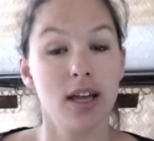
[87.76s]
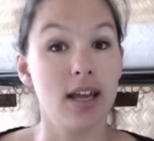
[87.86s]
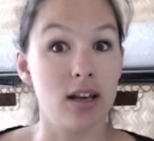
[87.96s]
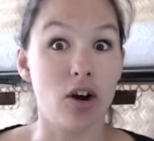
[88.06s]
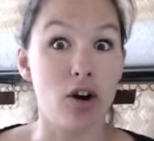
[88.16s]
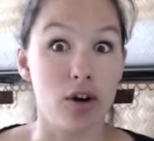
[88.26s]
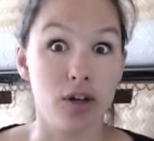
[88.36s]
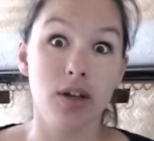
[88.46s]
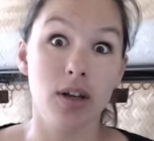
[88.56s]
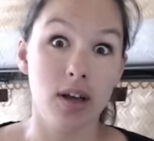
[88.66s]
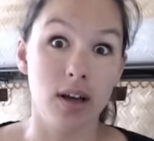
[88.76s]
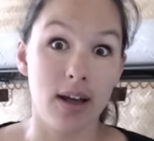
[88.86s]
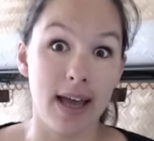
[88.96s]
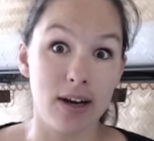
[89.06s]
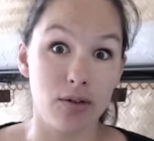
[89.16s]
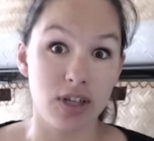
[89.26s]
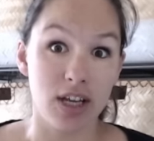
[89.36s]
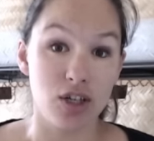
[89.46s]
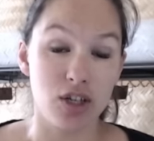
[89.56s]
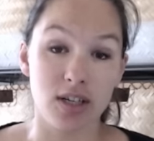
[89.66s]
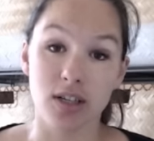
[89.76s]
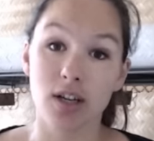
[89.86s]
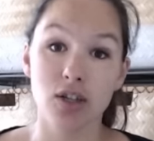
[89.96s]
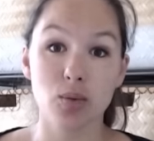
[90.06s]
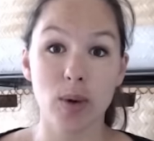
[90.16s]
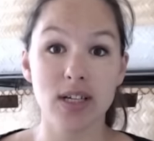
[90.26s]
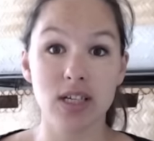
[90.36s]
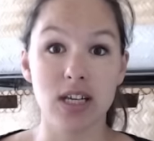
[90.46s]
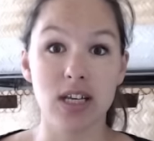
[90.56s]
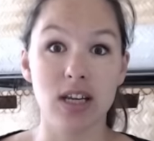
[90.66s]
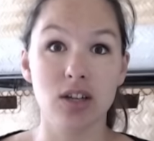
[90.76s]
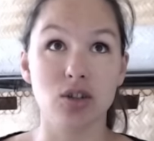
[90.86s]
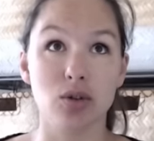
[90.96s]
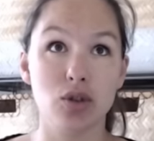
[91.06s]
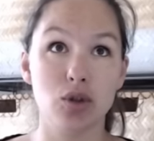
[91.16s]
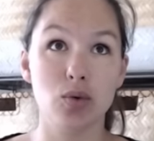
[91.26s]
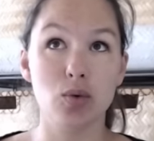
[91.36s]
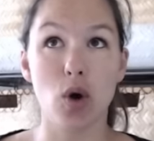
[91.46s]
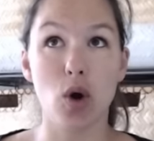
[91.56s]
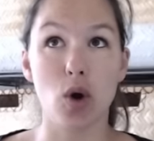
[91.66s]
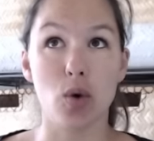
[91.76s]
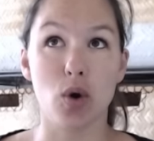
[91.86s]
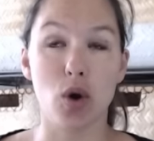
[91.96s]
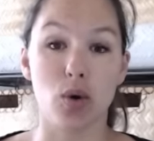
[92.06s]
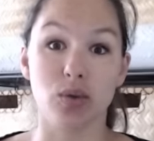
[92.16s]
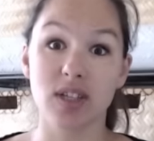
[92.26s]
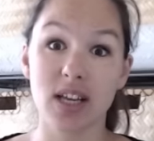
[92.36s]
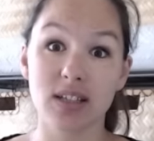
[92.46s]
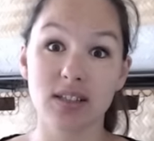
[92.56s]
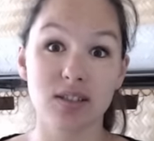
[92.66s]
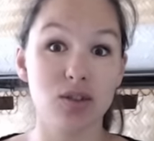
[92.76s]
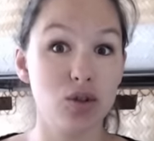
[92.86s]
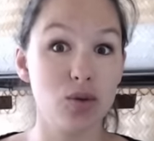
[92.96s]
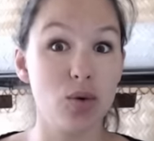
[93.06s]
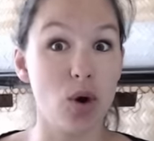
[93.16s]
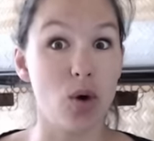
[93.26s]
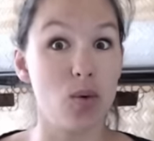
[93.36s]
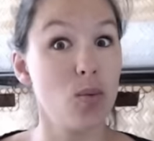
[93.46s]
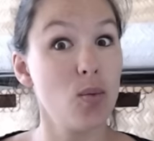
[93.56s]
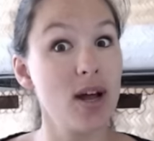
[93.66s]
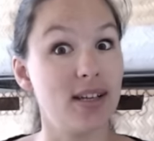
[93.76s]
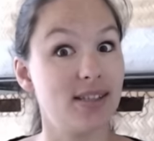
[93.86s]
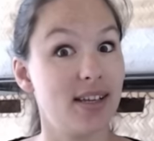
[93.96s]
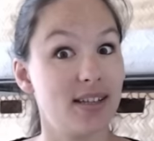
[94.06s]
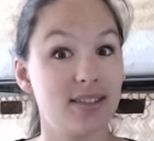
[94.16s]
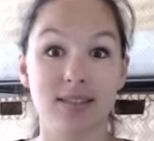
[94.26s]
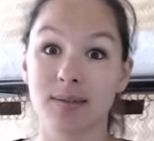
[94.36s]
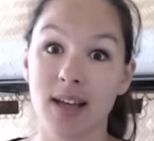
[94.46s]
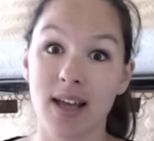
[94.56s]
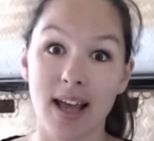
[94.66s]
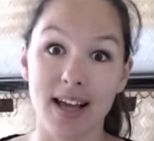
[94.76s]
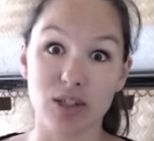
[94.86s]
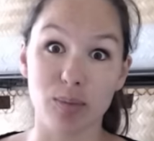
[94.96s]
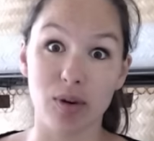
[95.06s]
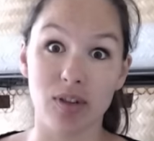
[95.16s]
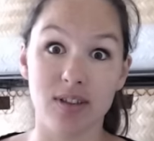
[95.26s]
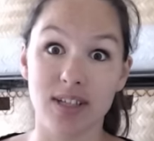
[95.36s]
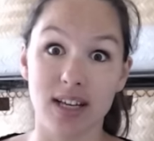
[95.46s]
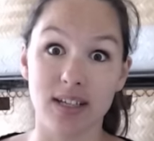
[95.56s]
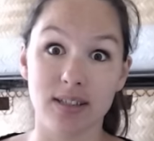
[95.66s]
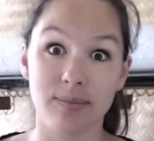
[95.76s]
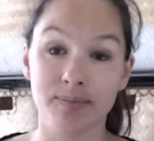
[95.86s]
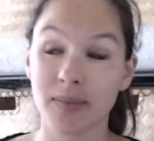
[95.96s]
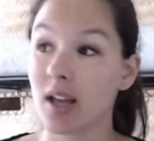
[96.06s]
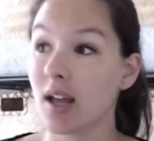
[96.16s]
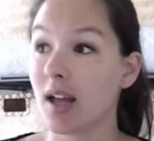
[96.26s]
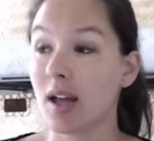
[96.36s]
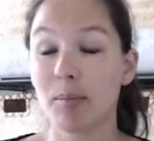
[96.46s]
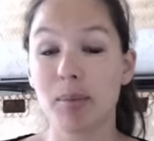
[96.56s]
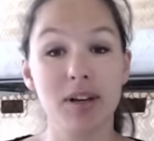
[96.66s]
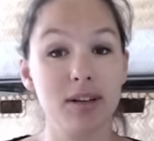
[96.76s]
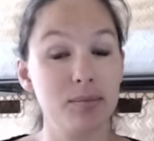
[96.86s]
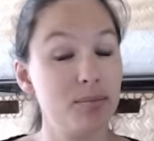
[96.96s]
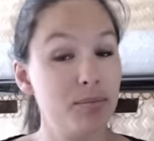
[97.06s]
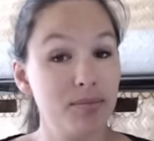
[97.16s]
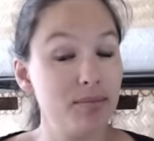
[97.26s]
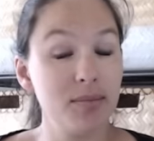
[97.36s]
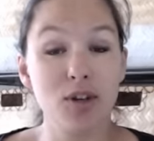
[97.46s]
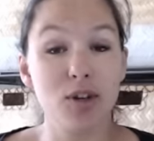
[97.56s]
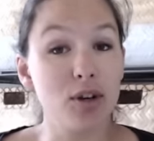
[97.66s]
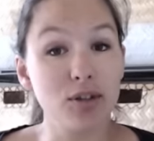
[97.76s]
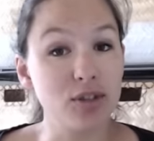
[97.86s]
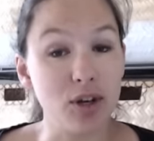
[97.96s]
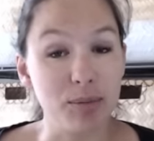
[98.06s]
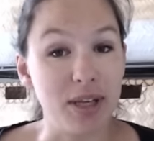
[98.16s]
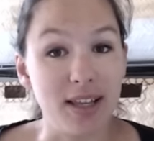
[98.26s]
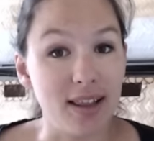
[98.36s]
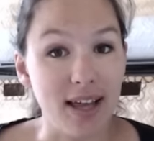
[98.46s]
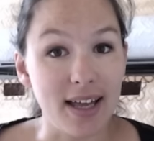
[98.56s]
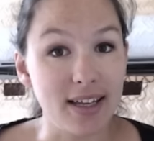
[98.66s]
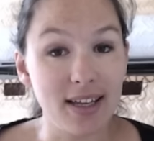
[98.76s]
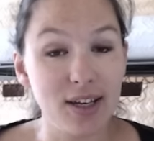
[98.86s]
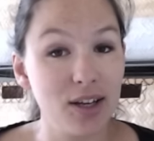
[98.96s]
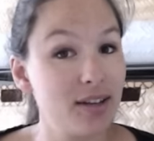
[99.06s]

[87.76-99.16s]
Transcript: in our annotation, 20, so 2006, 2016 as a birth date. But it could also be like